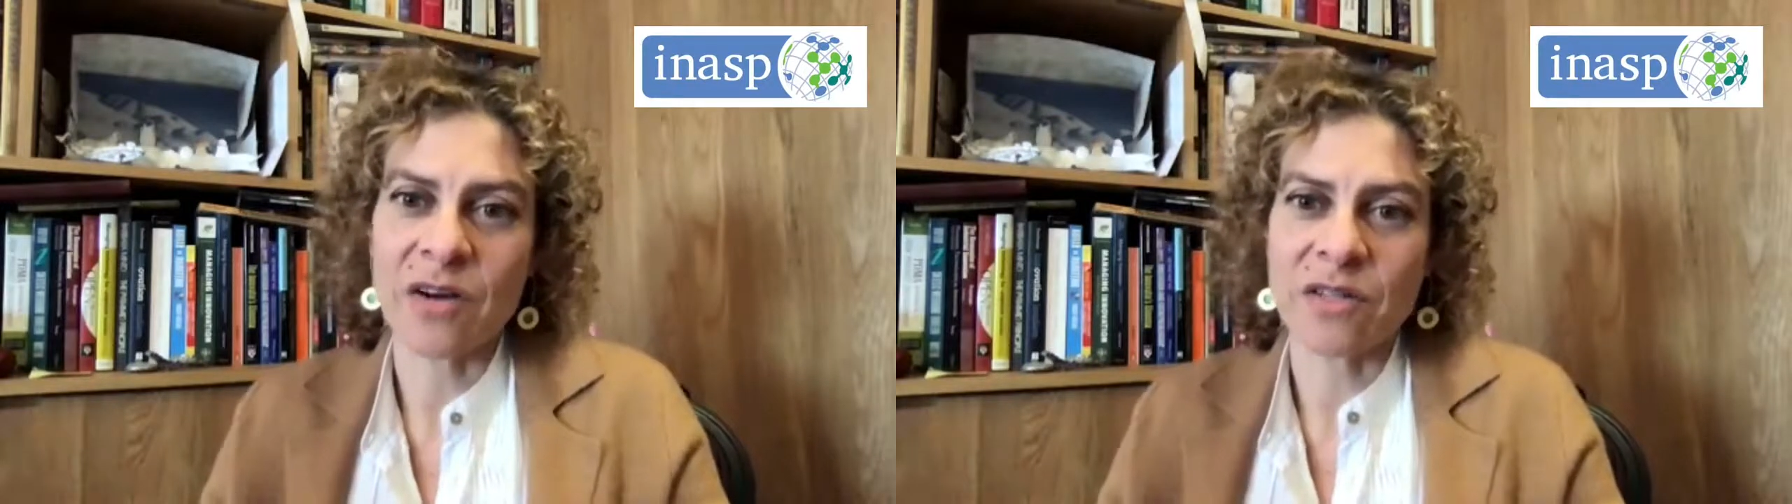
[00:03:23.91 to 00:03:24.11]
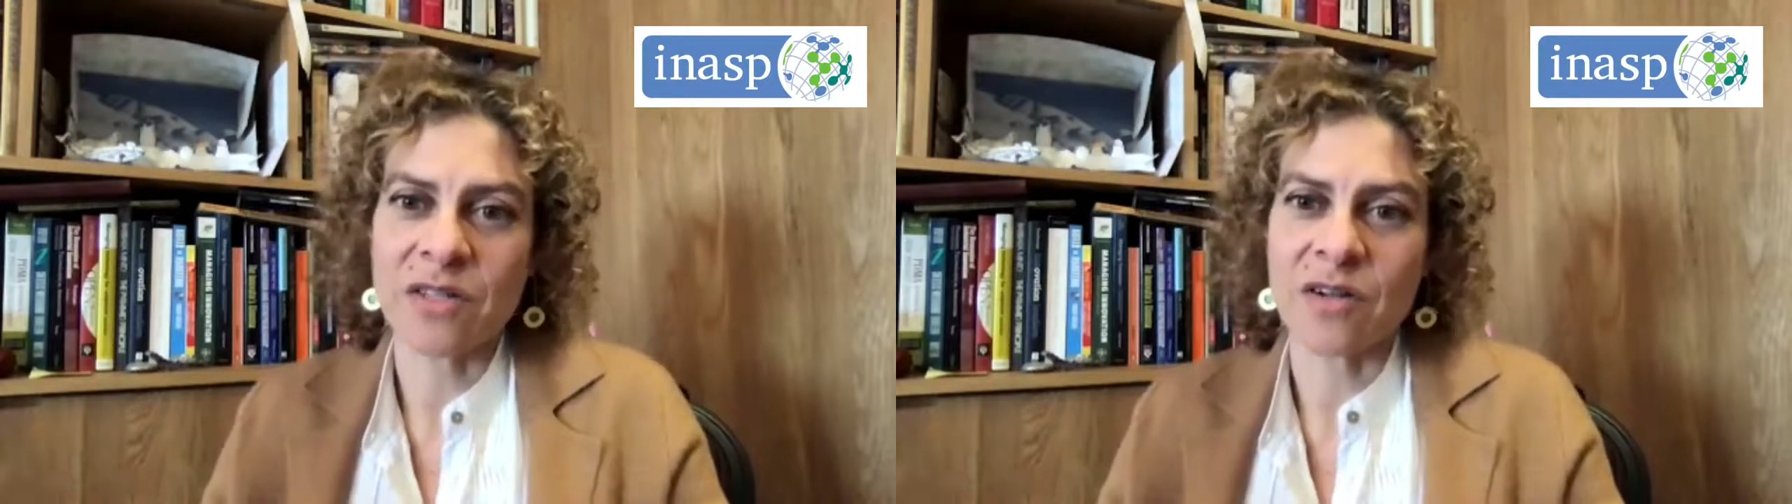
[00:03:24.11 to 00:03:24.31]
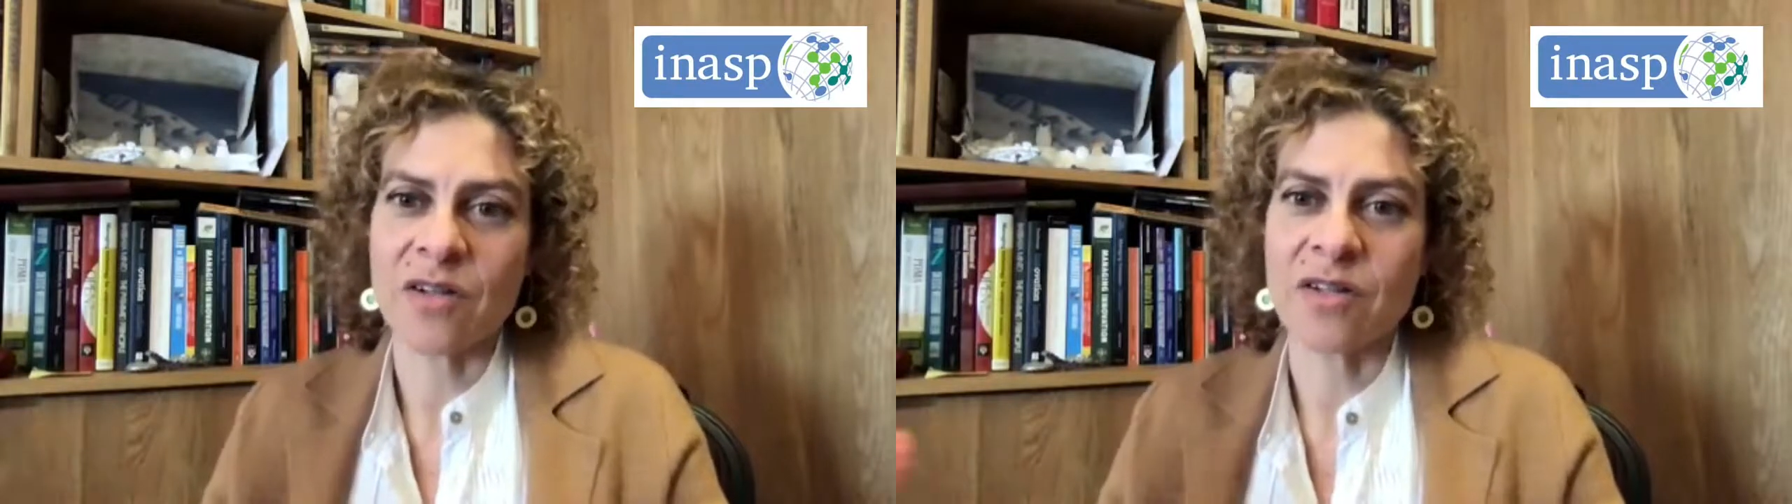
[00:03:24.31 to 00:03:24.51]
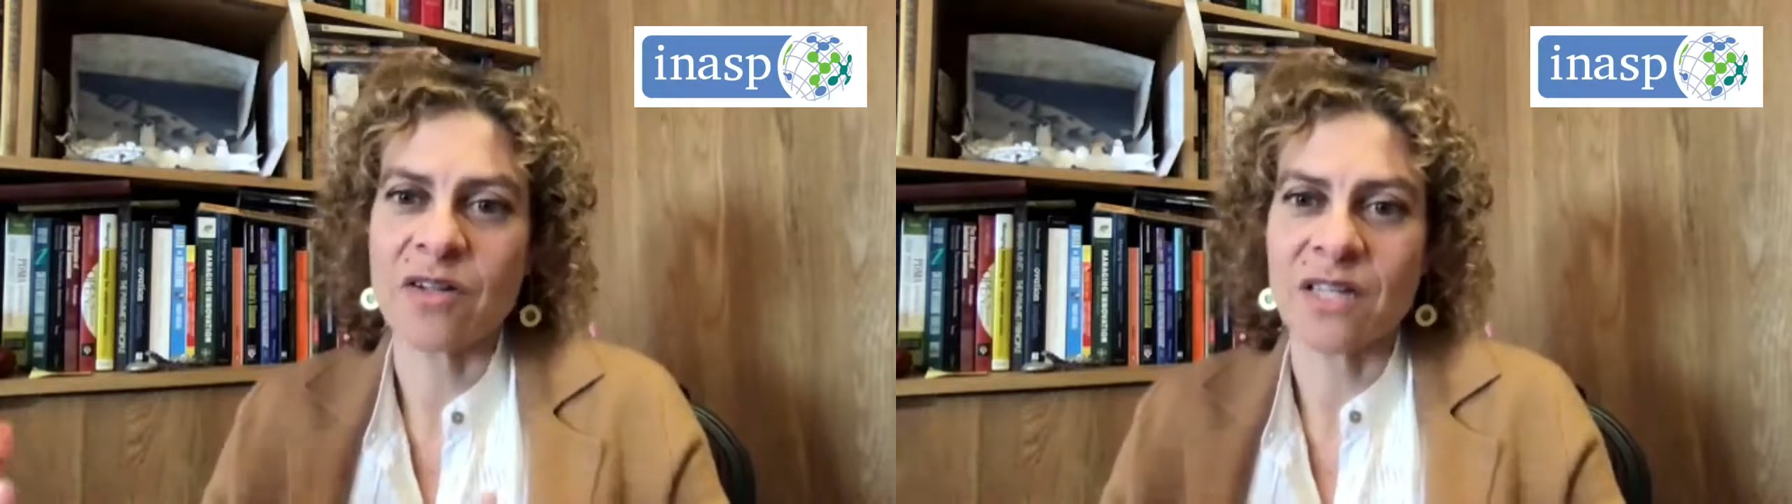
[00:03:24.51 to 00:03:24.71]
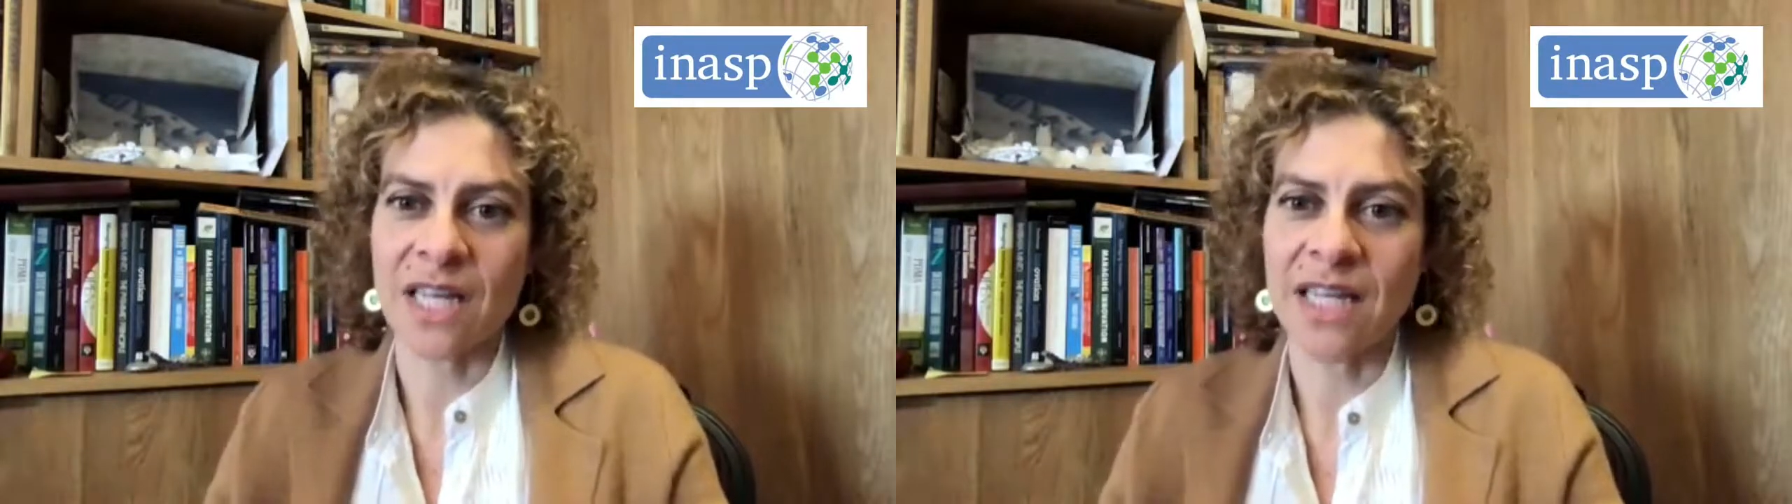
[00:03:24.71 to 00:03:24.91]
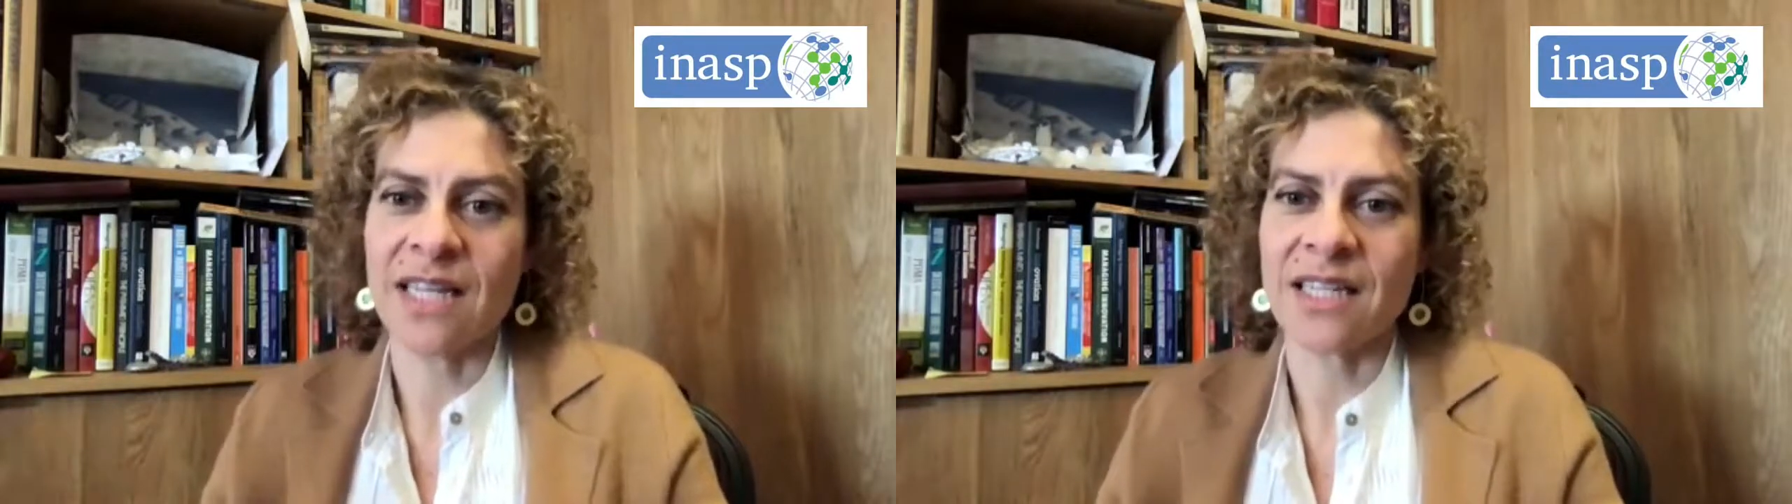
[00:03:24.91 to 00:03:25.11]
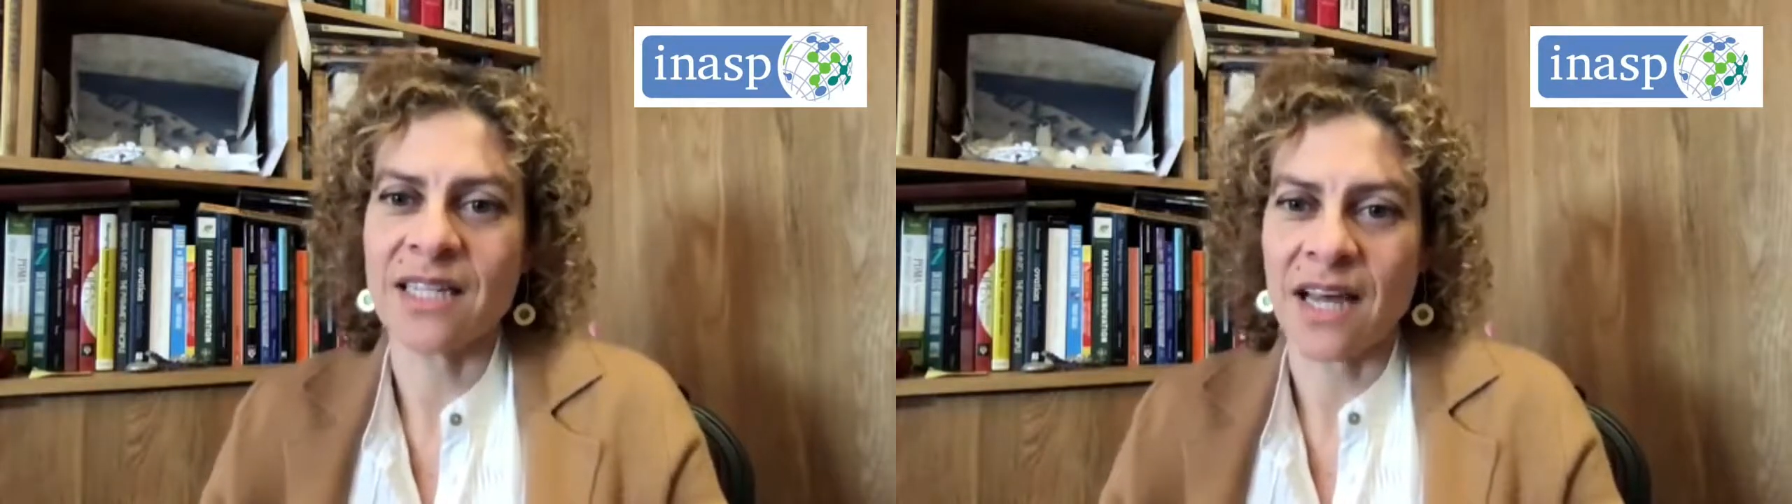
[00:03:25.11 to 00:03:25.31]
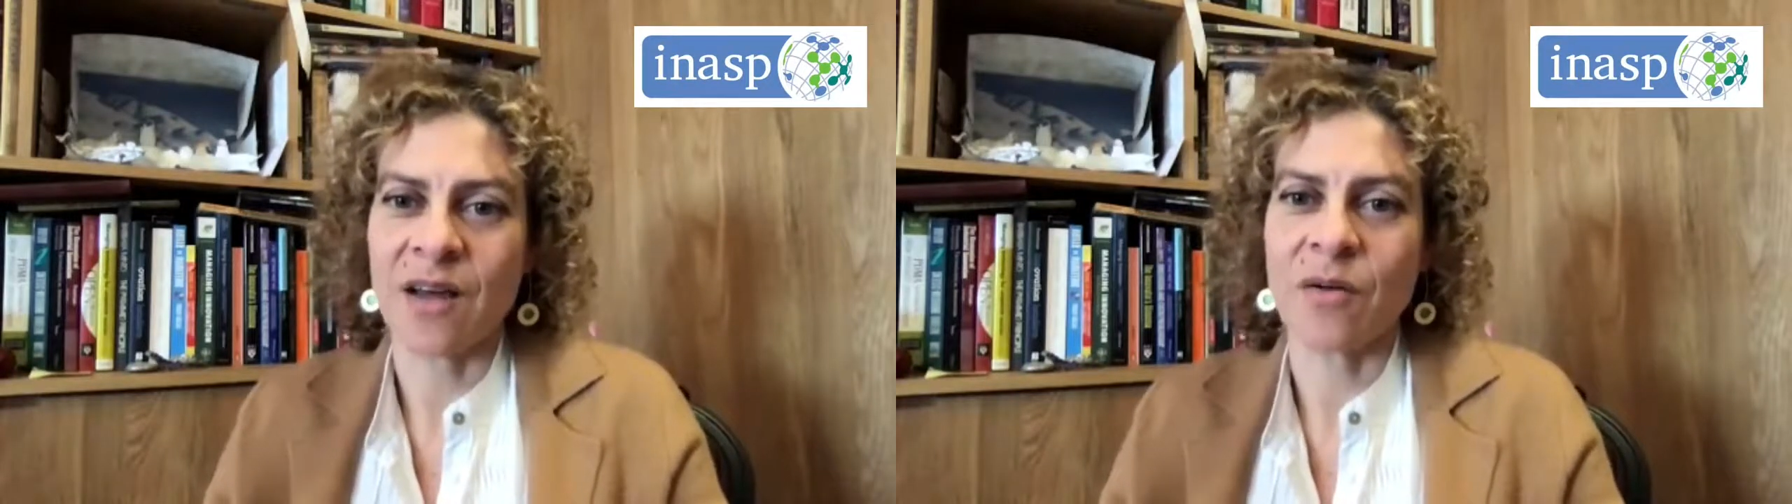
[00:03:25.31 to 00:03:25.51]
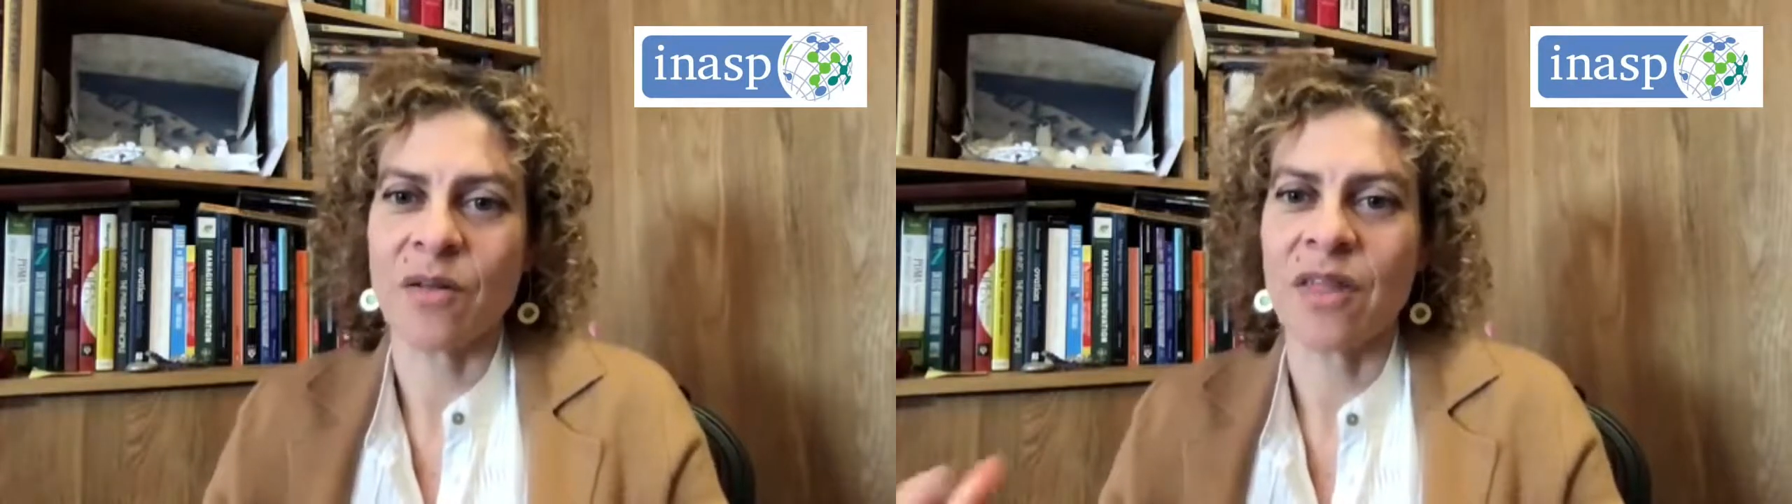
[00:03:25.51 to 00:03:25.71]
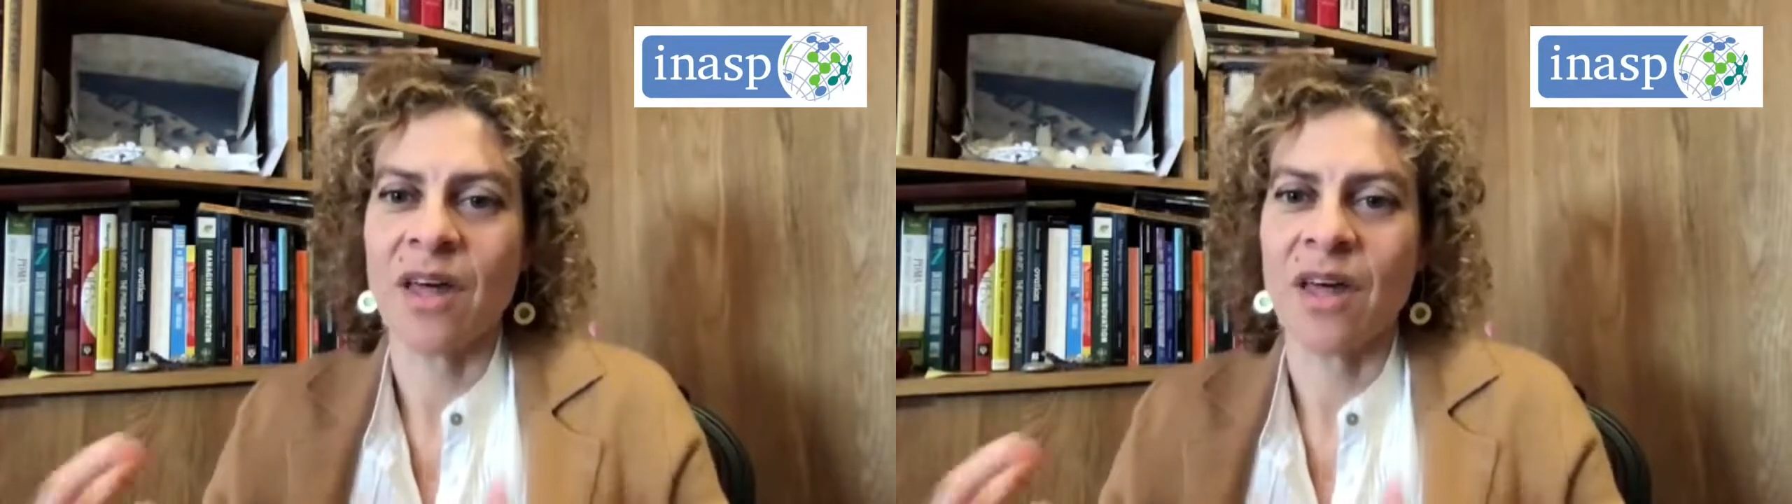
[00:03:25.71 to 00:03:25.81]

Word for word: researchers in the South